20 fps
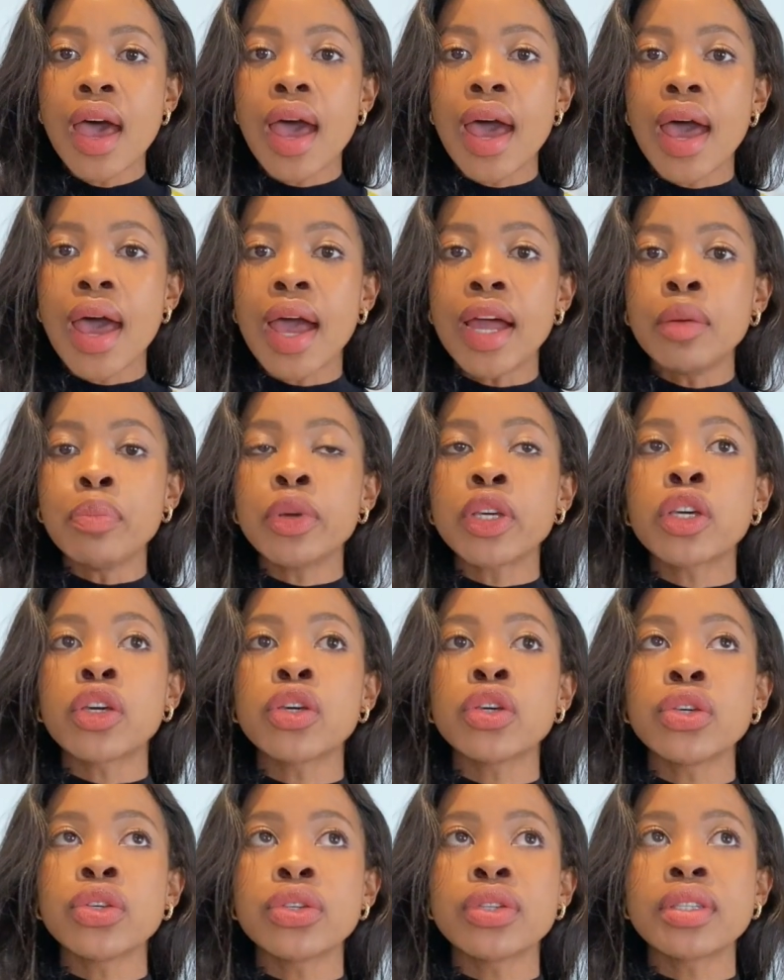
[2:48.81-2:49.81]
And
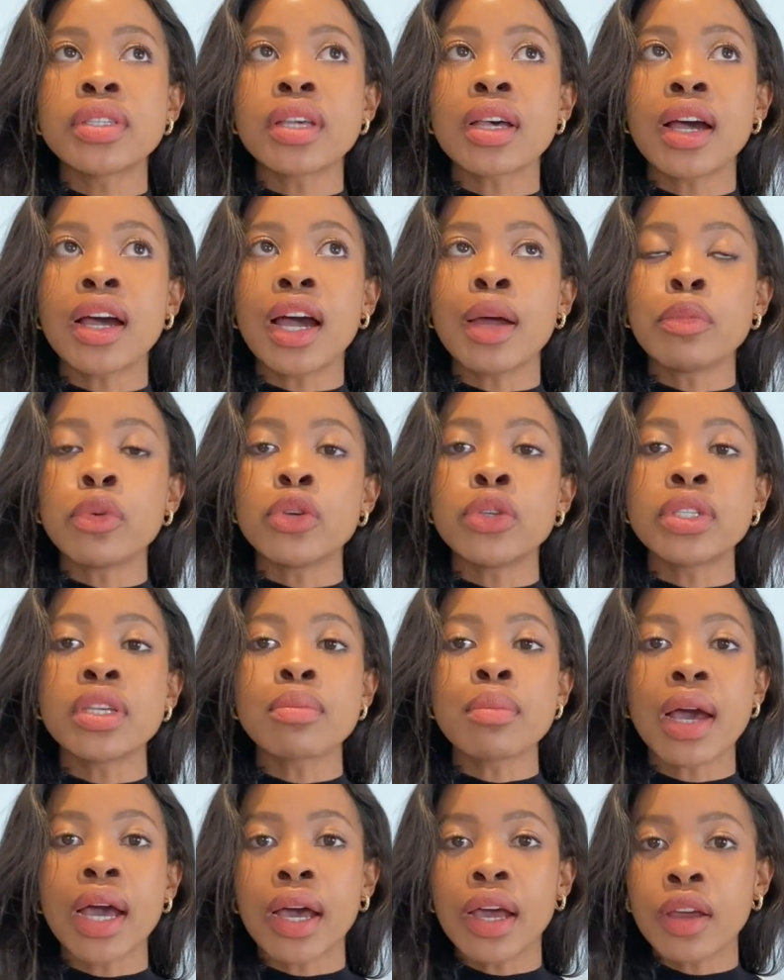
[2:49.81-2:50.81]
because I'm
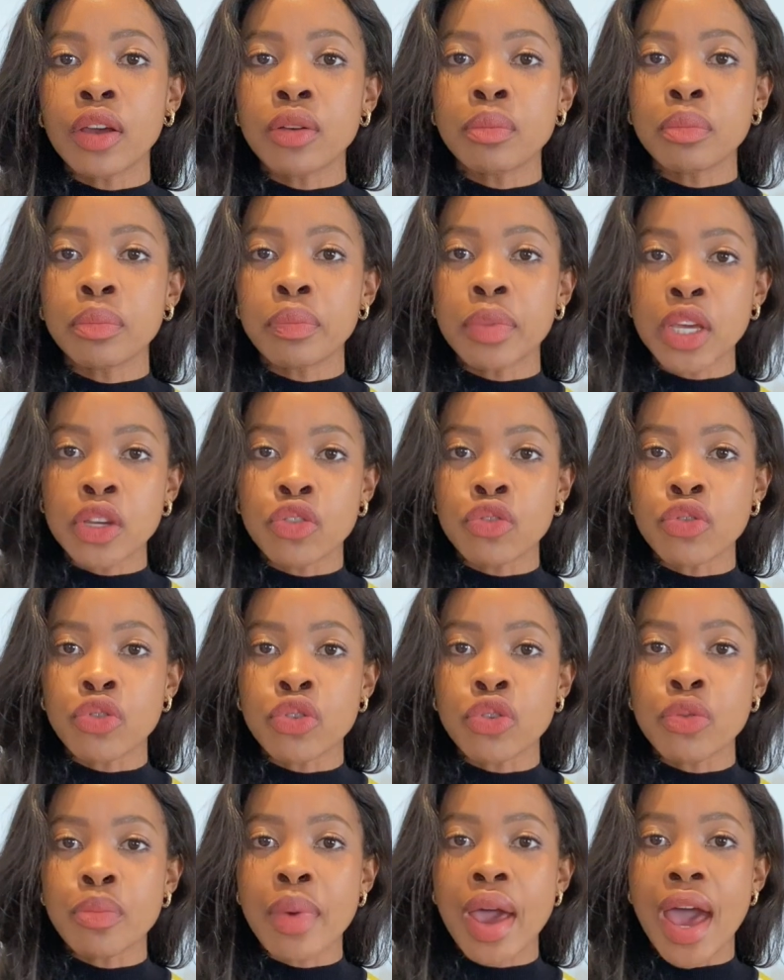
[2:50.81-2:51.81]
using my
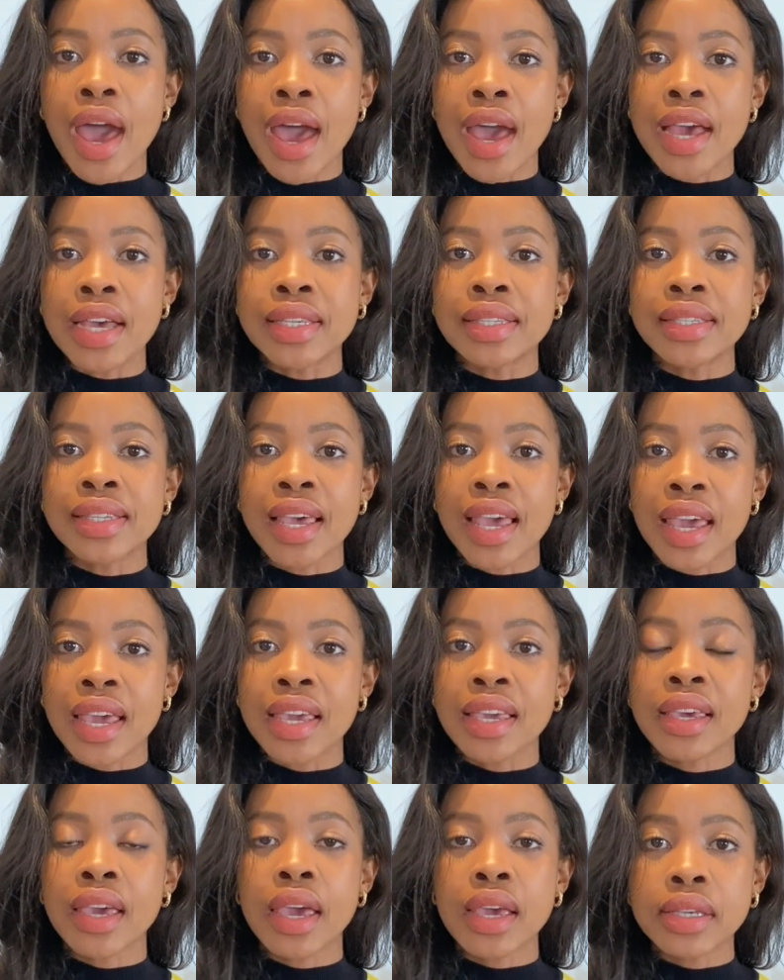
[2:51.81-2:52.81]
bedroom as
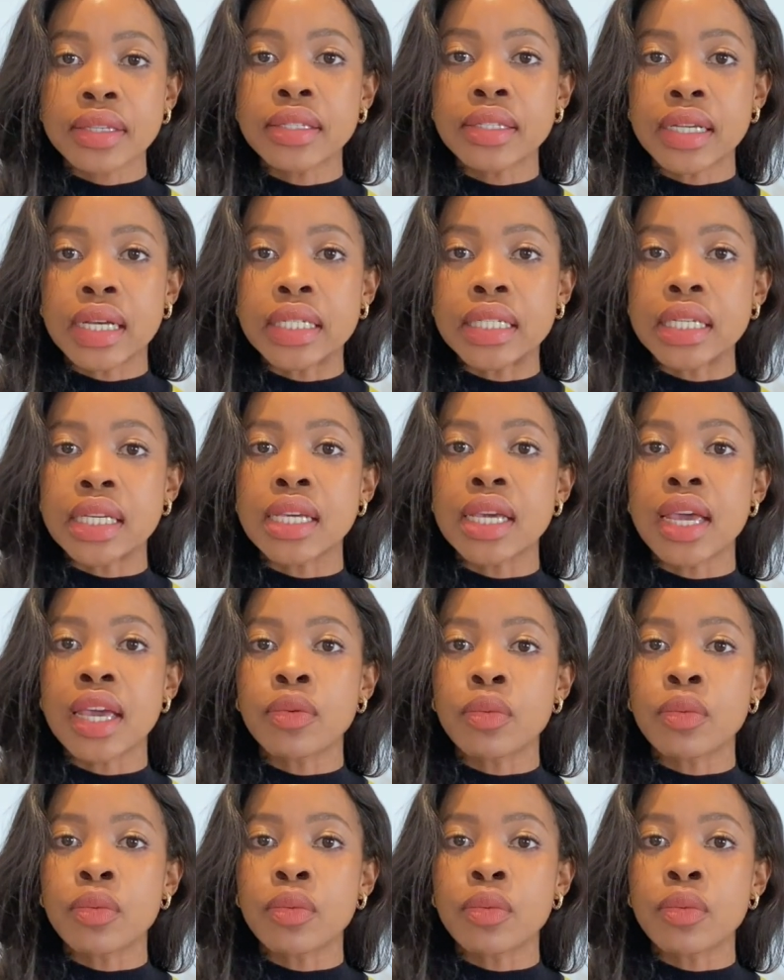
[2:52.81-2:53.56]
a case study,